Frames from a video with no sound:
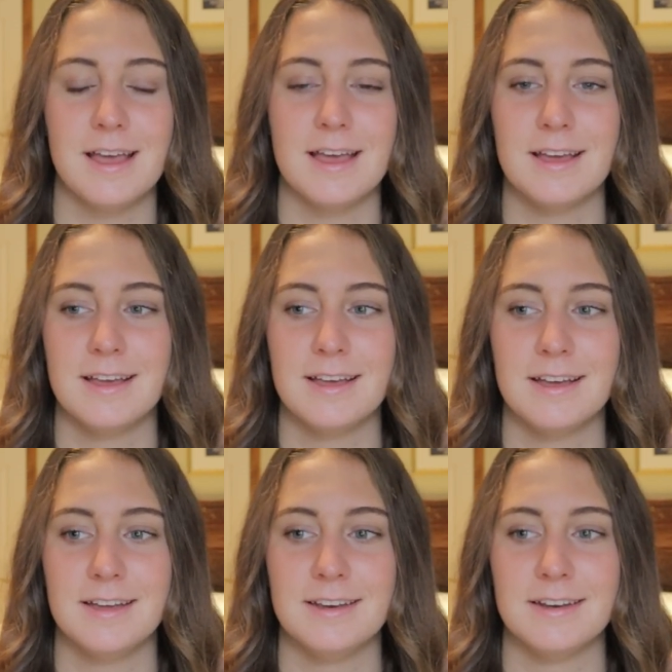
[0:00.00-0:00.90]

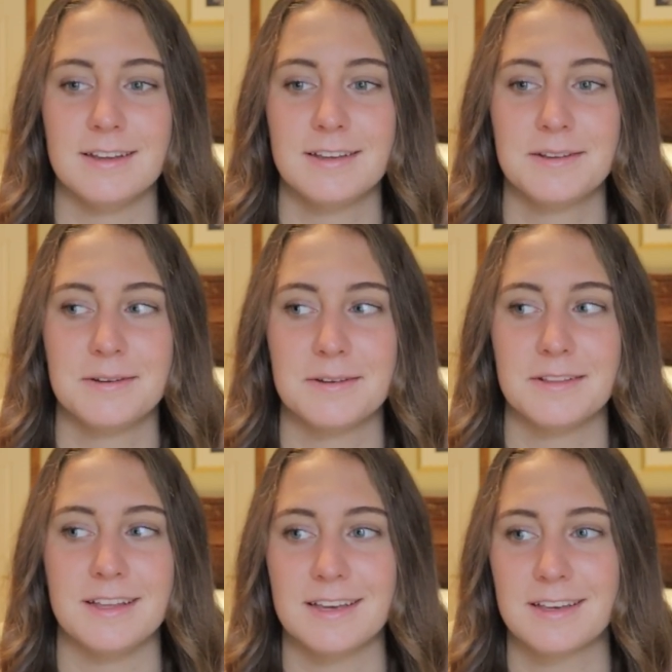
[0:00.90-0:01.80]
and
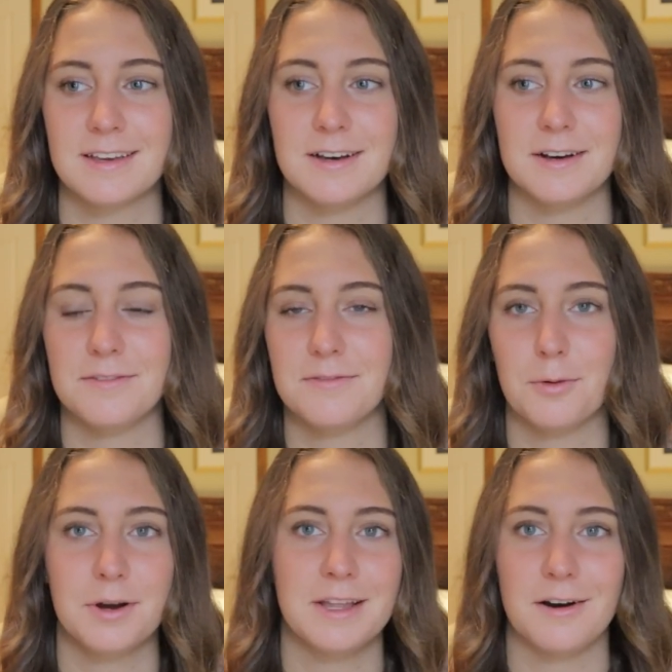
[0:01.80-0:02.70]
like
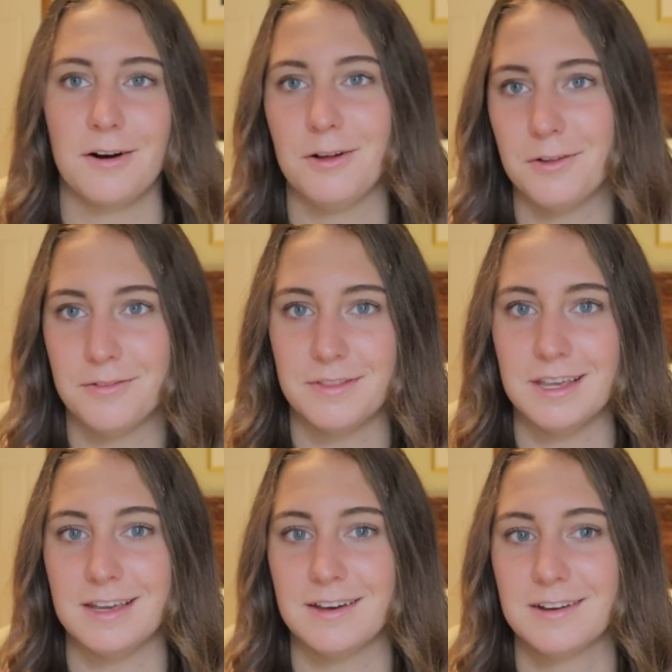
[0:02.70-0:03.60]
avoid all of
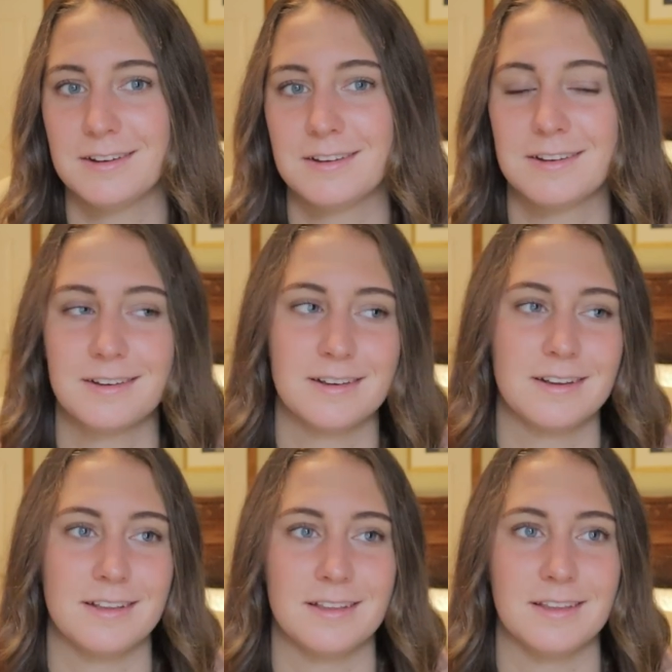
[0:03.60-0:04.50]
the
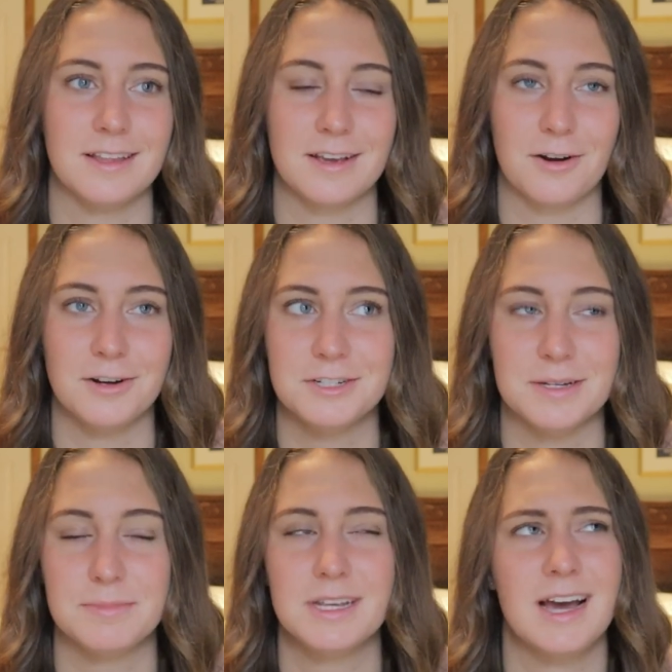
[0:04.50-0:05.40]
like
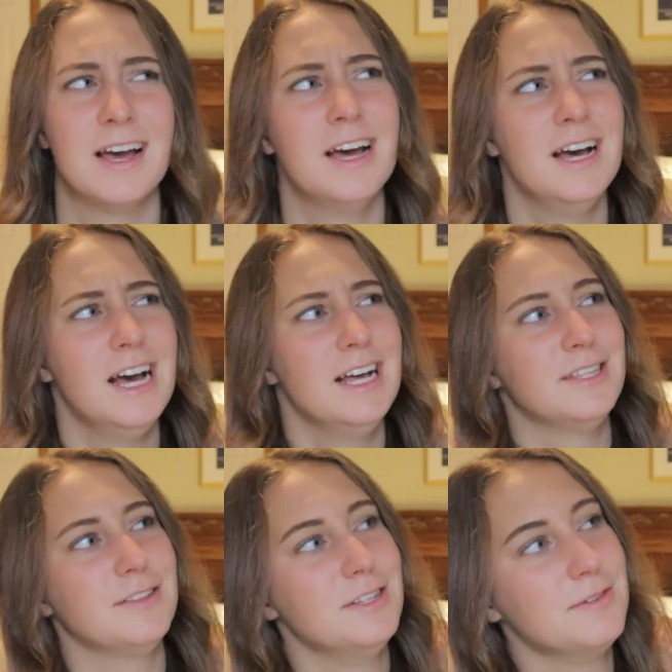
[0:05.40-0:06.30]
hardships? Yeah,
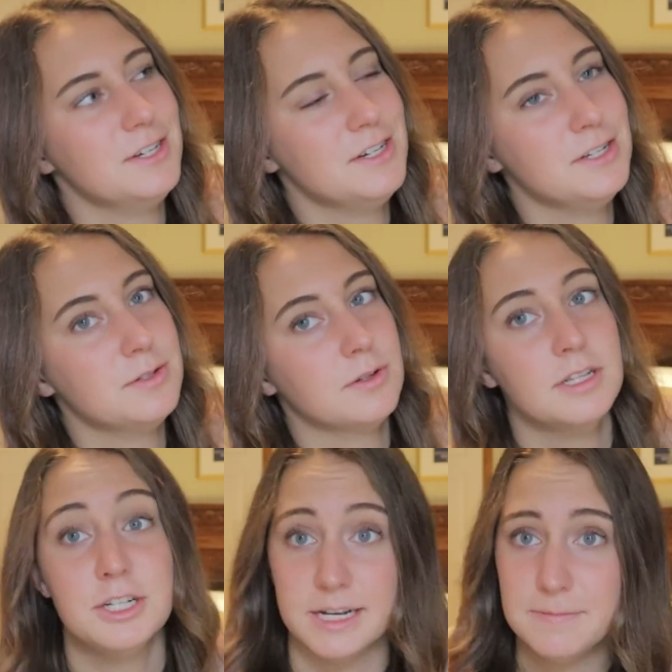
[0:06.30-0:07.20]
so this question is
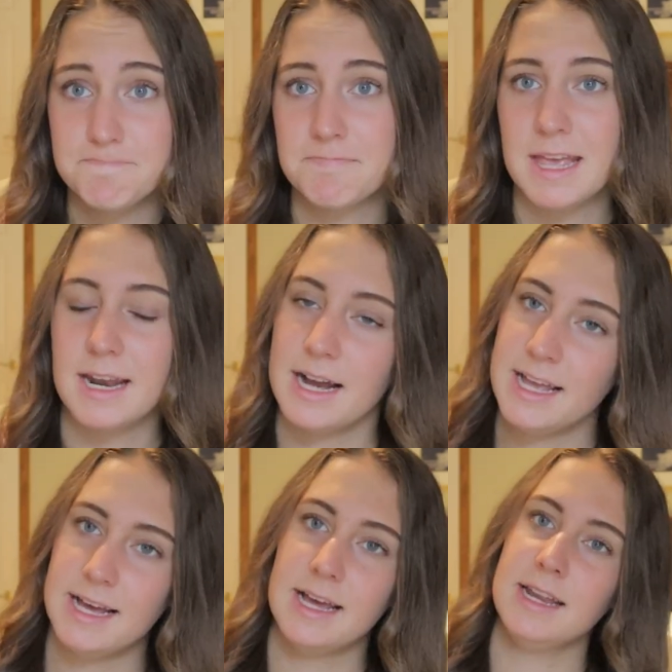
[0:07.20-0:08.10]
legit, and I
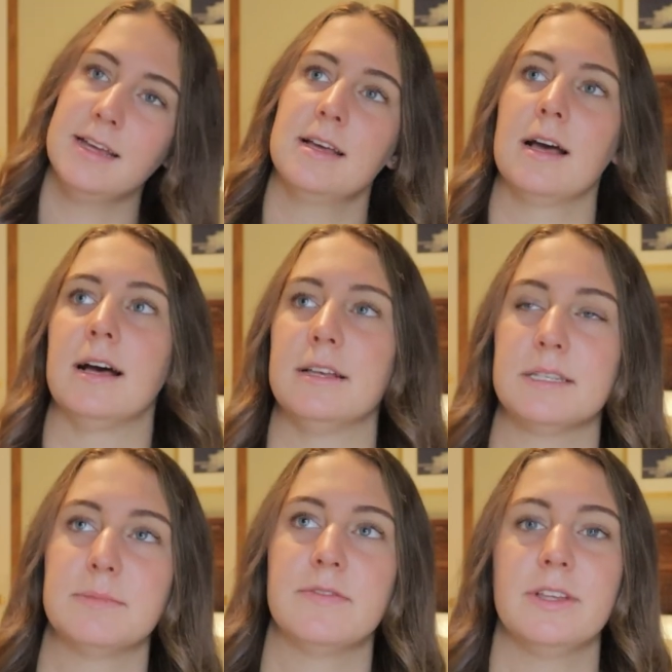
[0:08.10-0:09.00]
had uh,
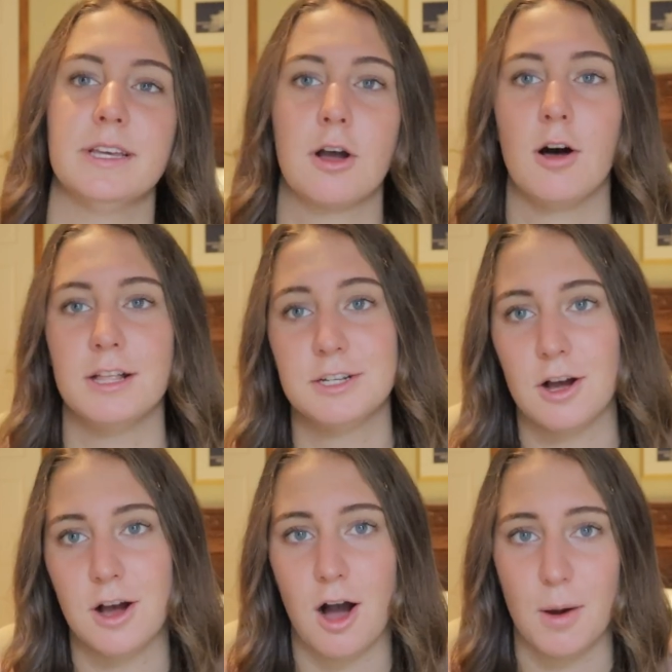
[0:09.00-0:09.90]
some civilian college
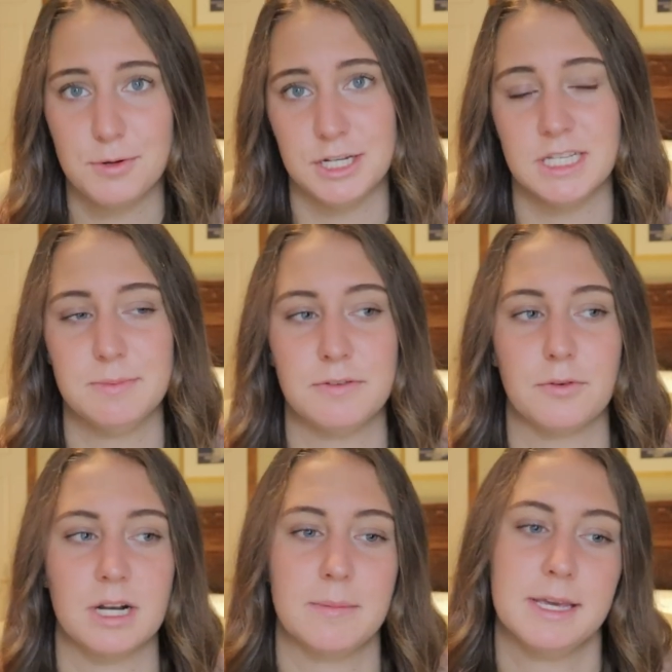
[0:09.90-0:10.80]
options
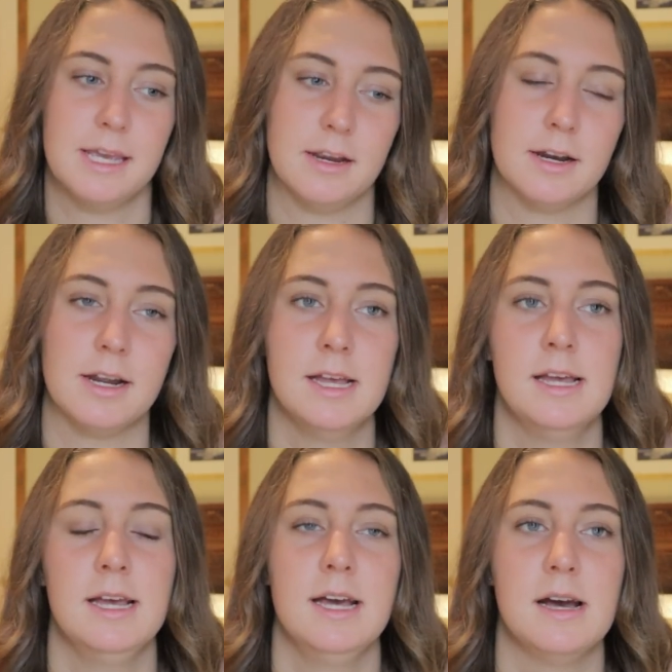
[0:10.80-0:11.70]
before coming here,
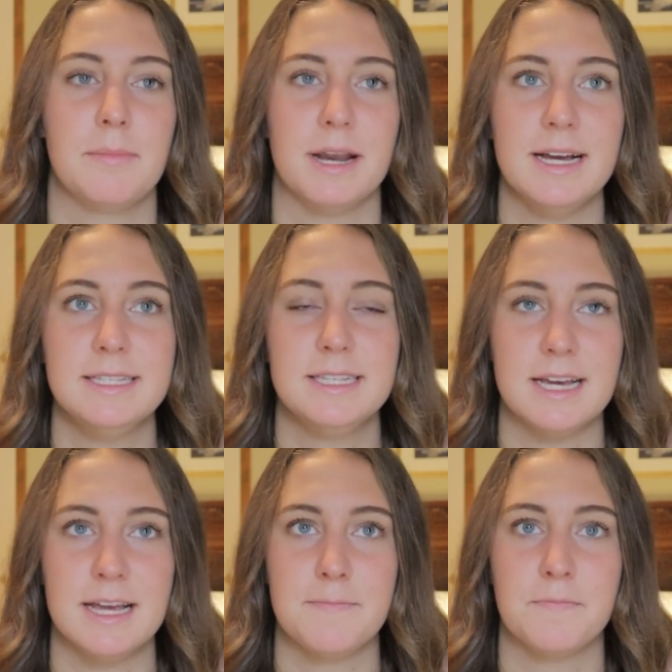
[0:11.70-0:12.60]
but I'd
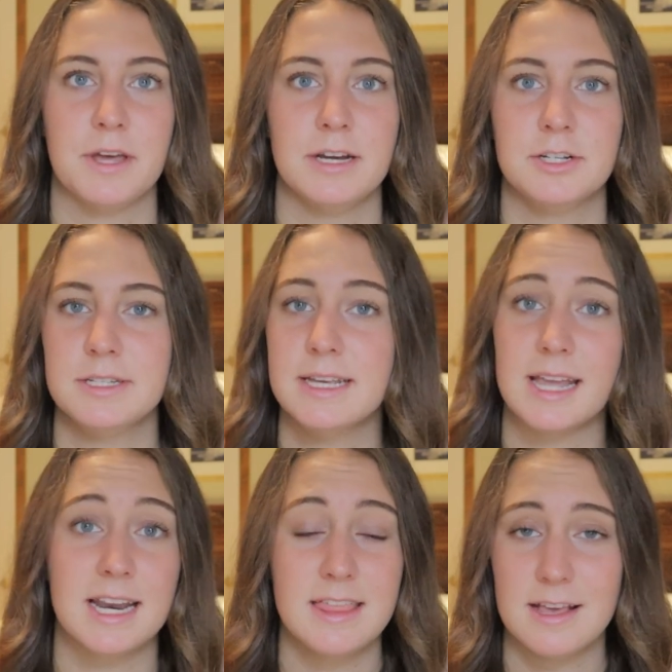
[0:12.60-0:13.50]
say that just like
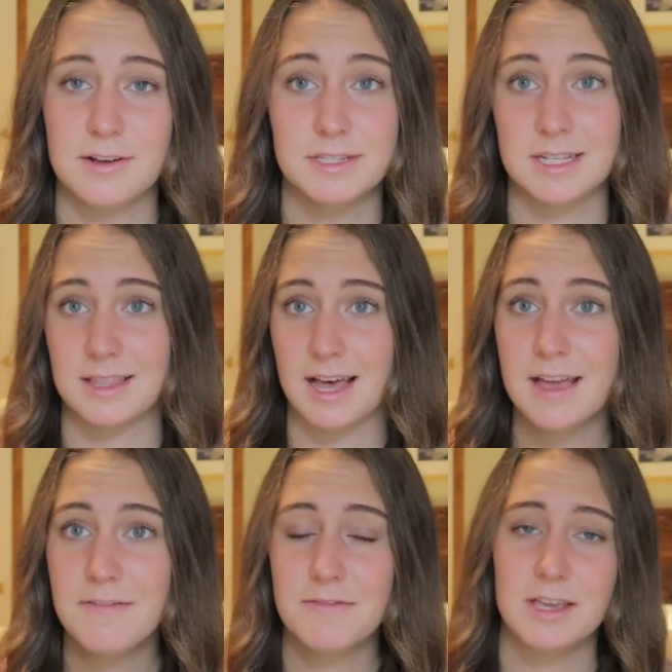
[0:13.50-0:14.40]
anything else in
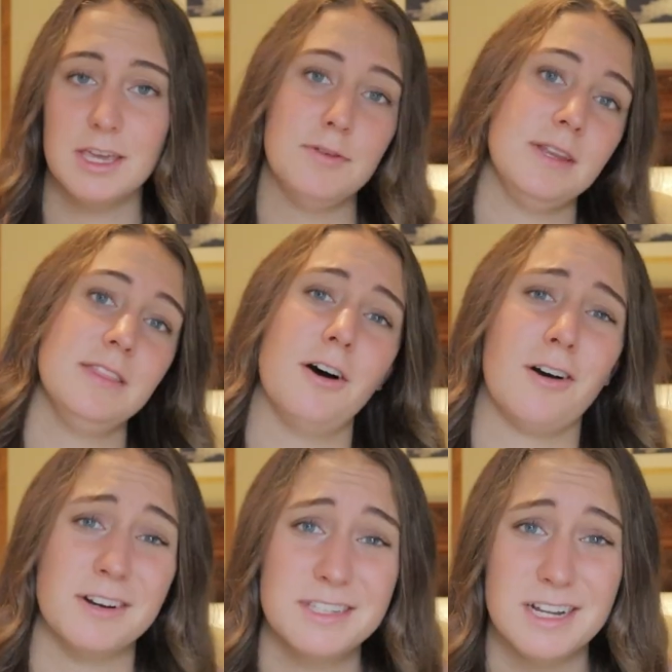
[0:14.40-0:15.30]
life, you need the
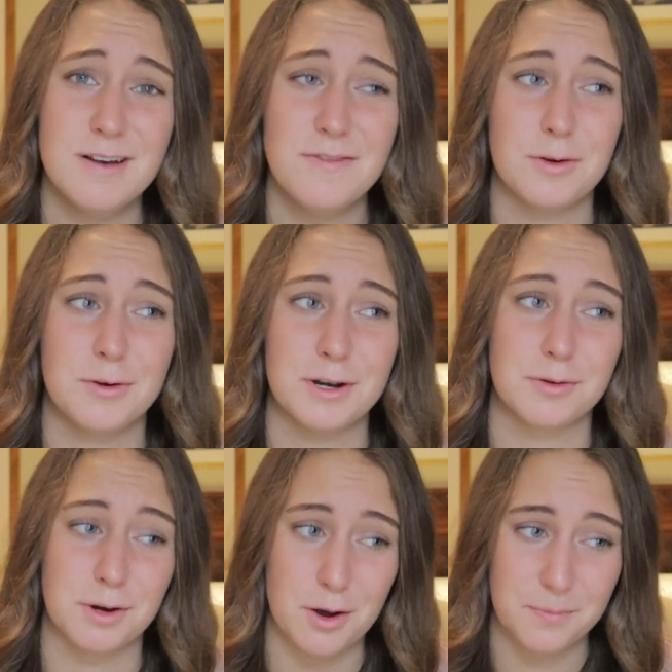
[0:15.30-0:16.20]
hard stuff in order to
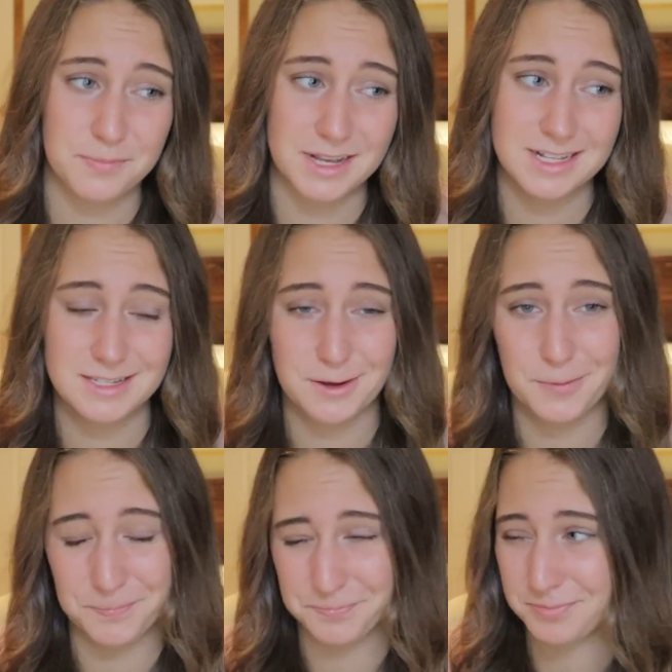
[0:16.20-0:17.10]
grow. And so